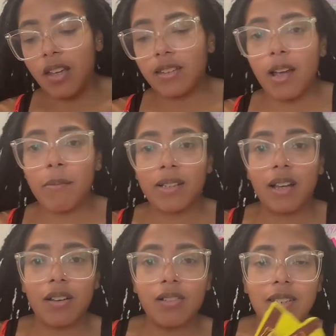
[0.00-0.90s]
Y'all see all my
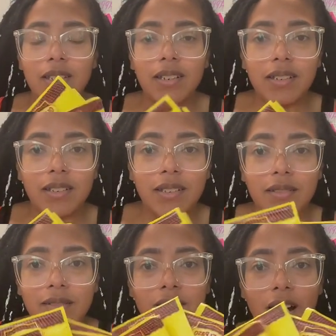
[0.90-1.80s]
taco
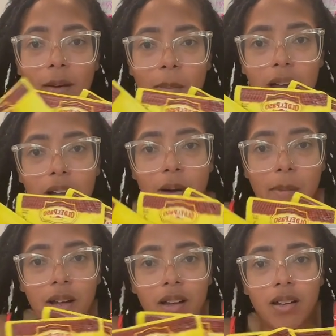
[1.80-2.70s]
seasonings? All my,
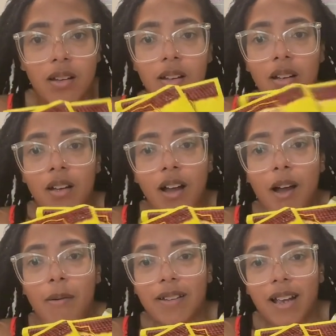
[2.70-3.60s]
all my,
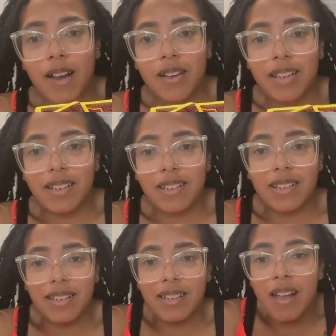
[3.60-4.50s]
all my taco
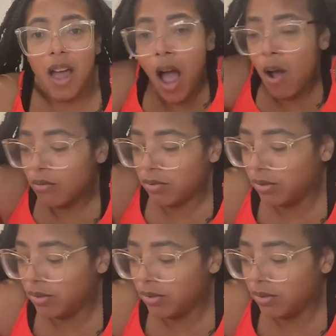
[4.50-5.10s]
seasonings. Ah!